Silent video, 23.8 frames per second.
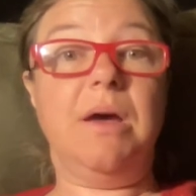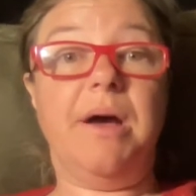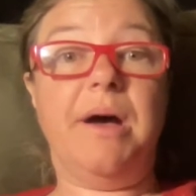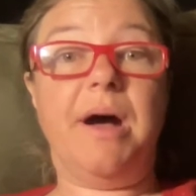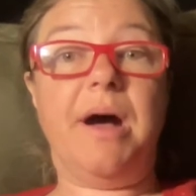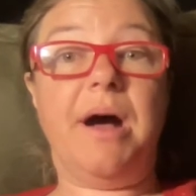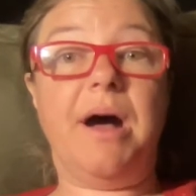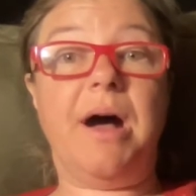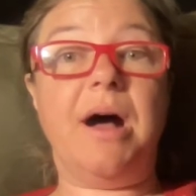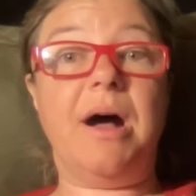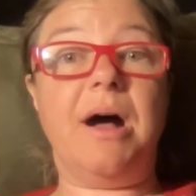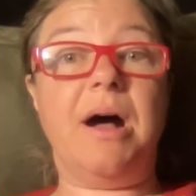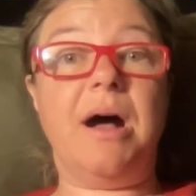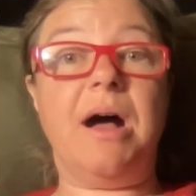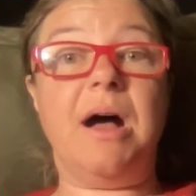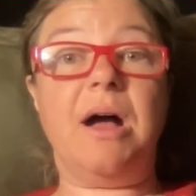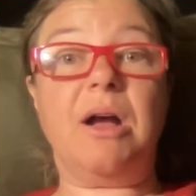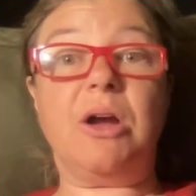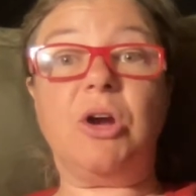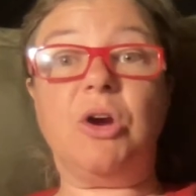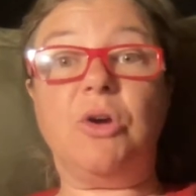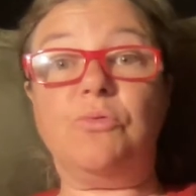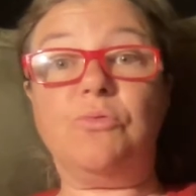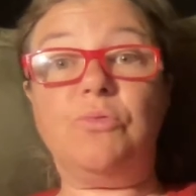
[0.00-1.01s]
uh,
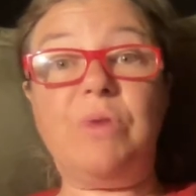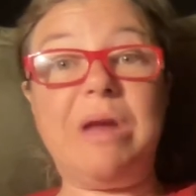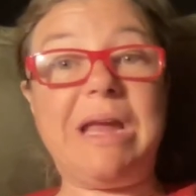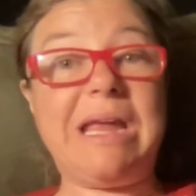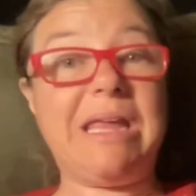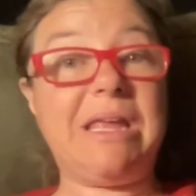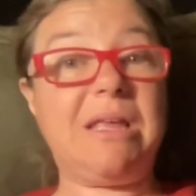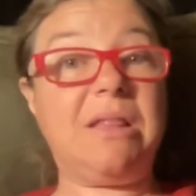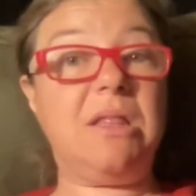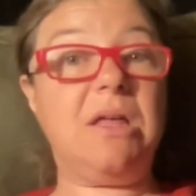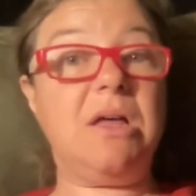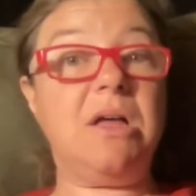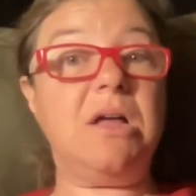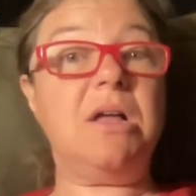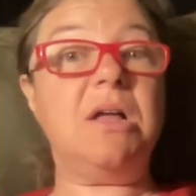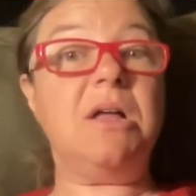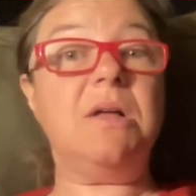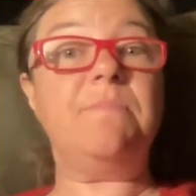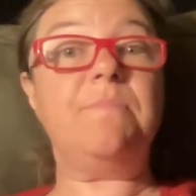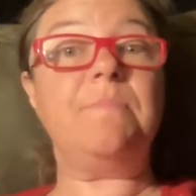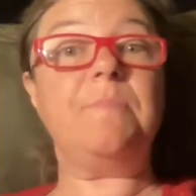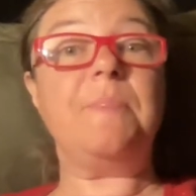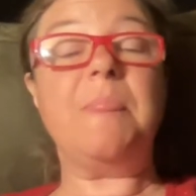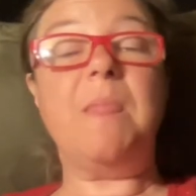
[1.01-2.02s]

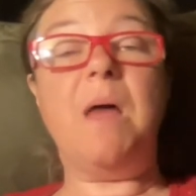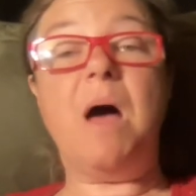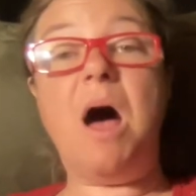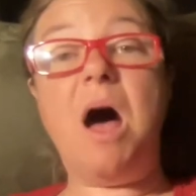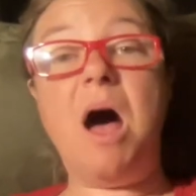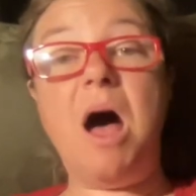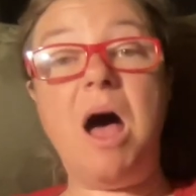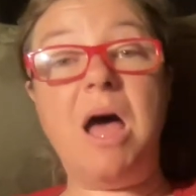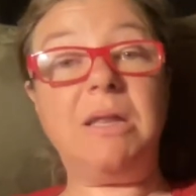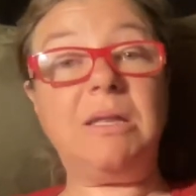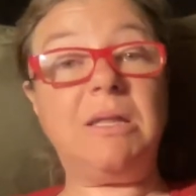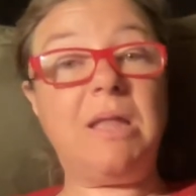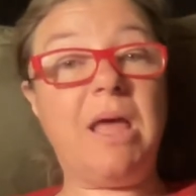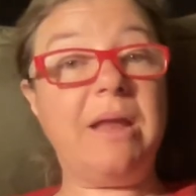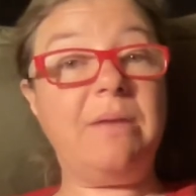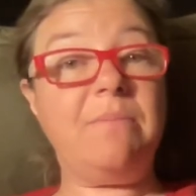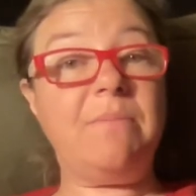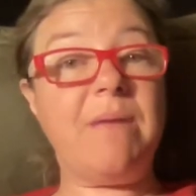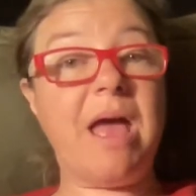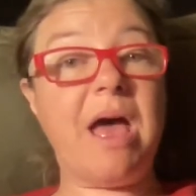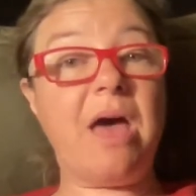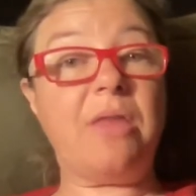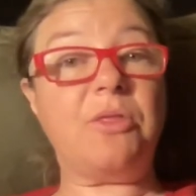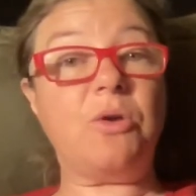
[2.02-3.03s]
curriculum, online
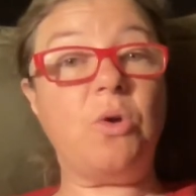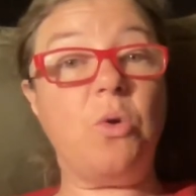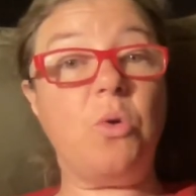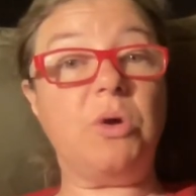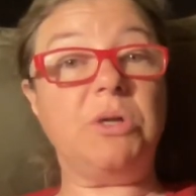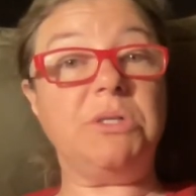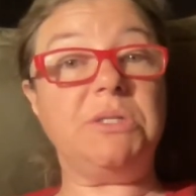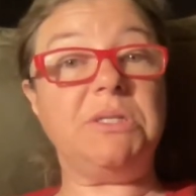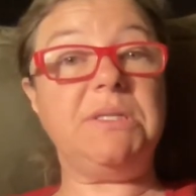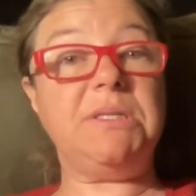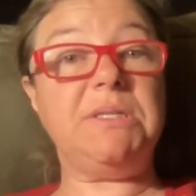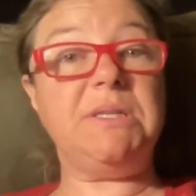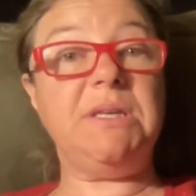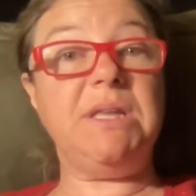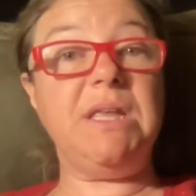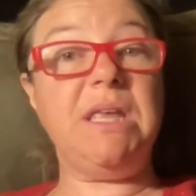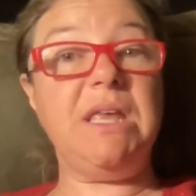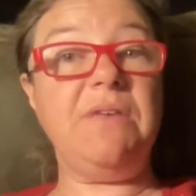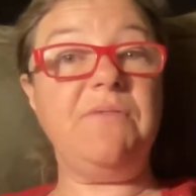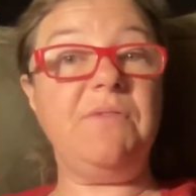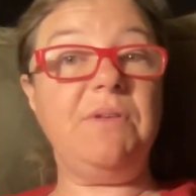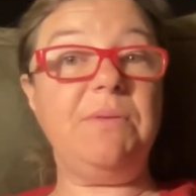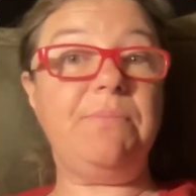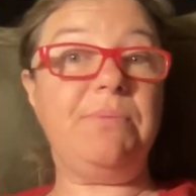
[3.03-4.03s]
math courses, and
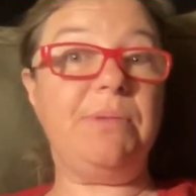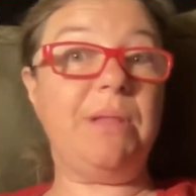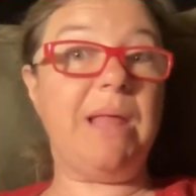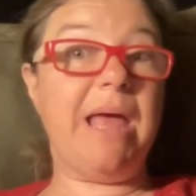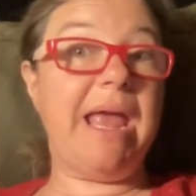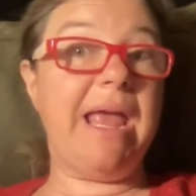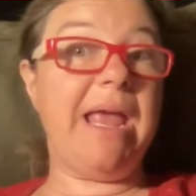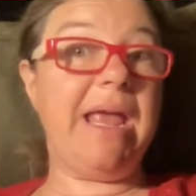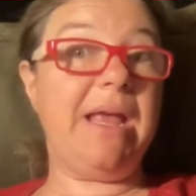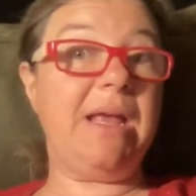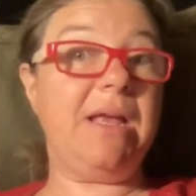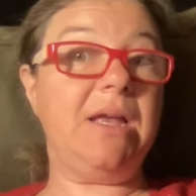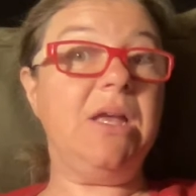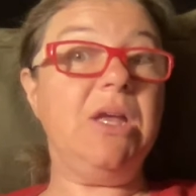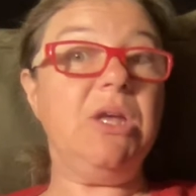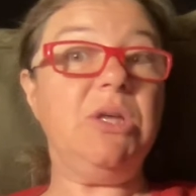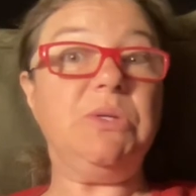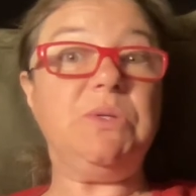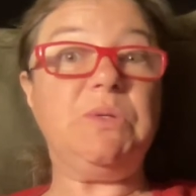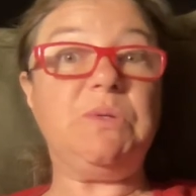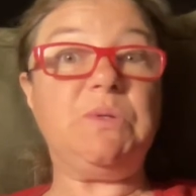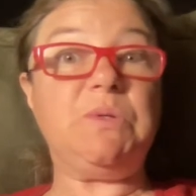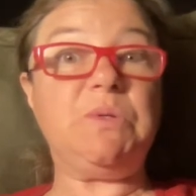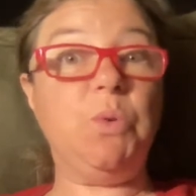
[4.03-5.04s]
even playing
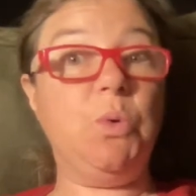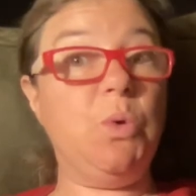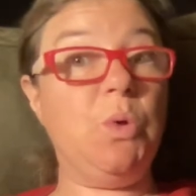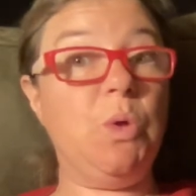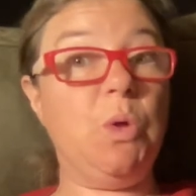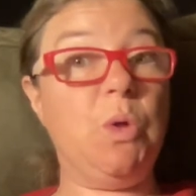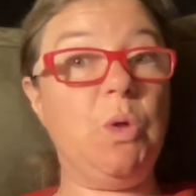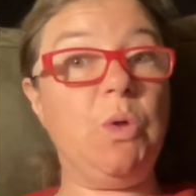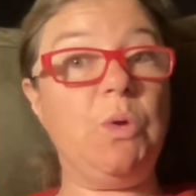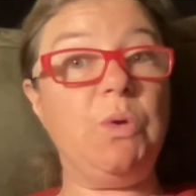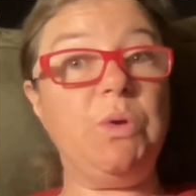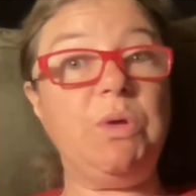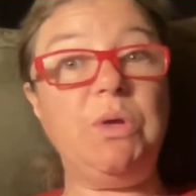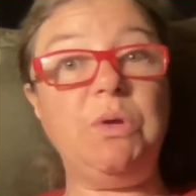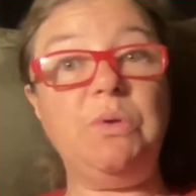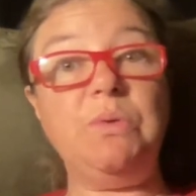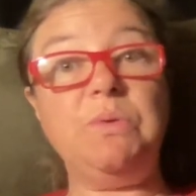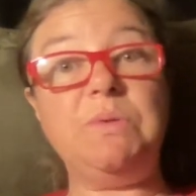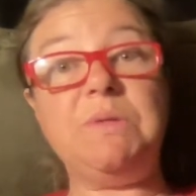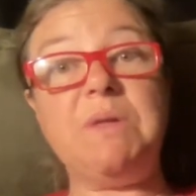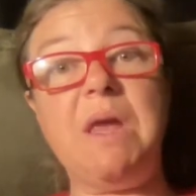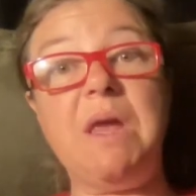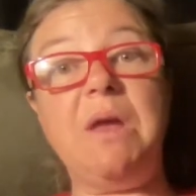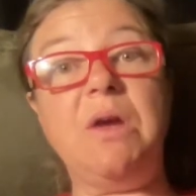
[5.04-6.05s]
school
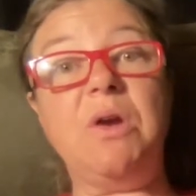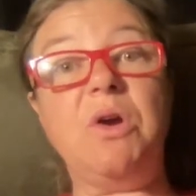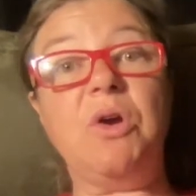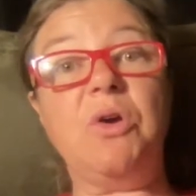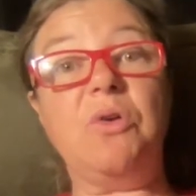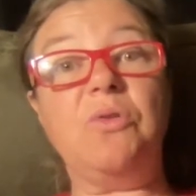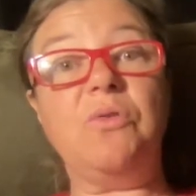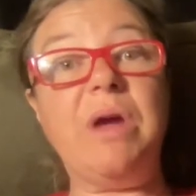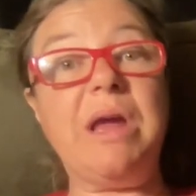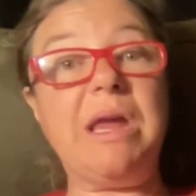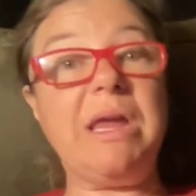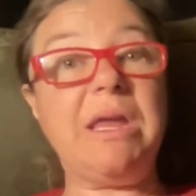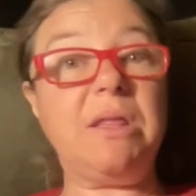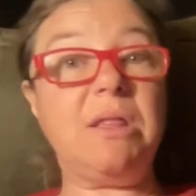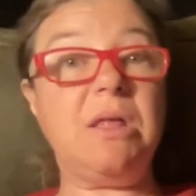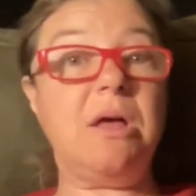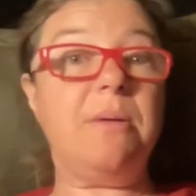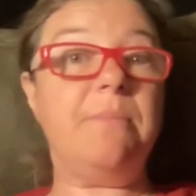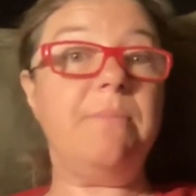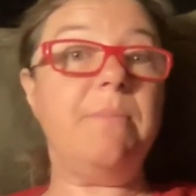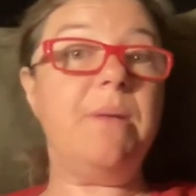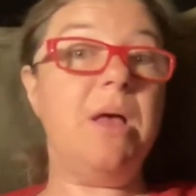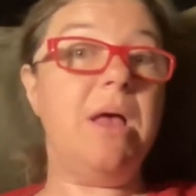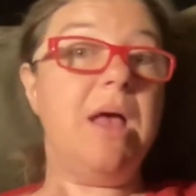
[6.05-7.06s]
using
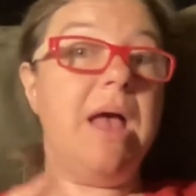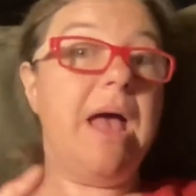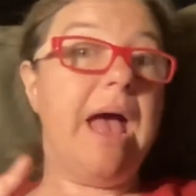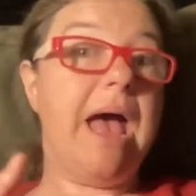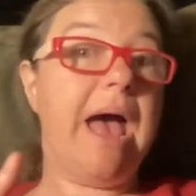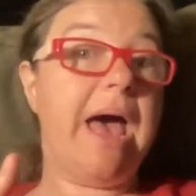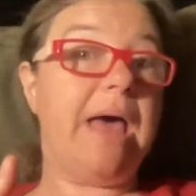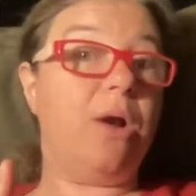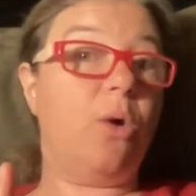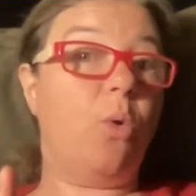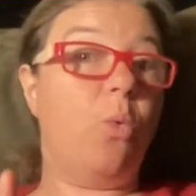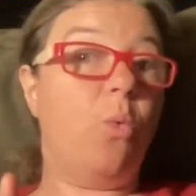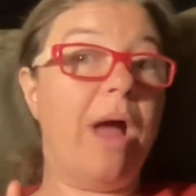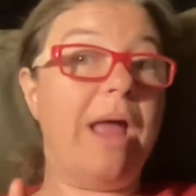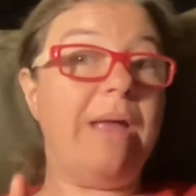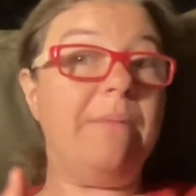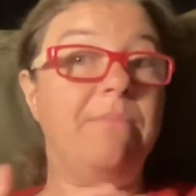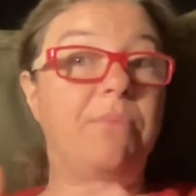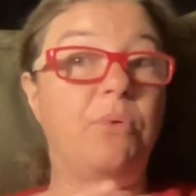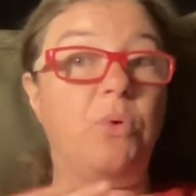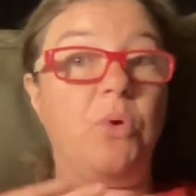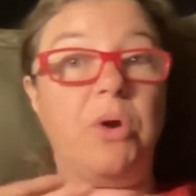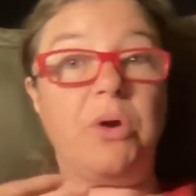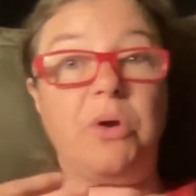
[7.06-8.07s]
curriculum and a
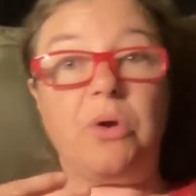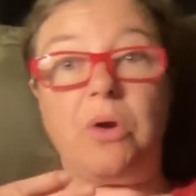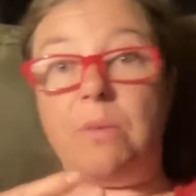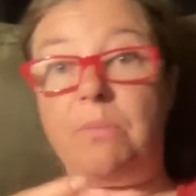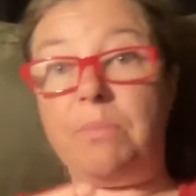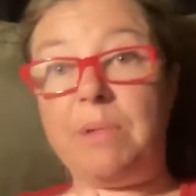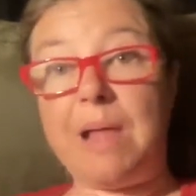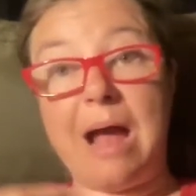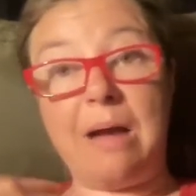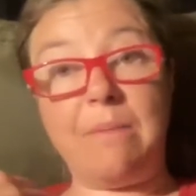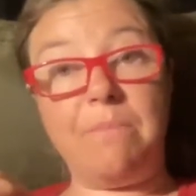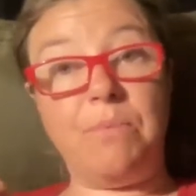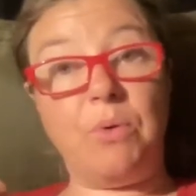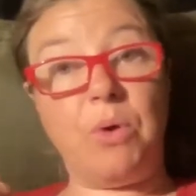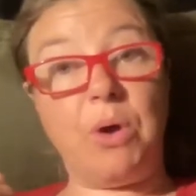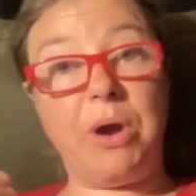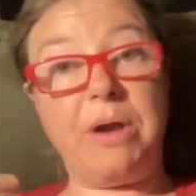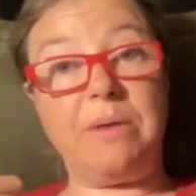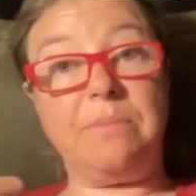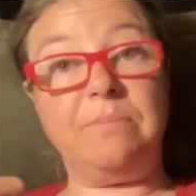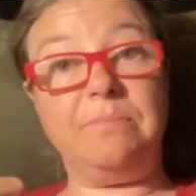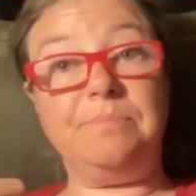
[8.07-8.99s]
whiteboard or a blackboard.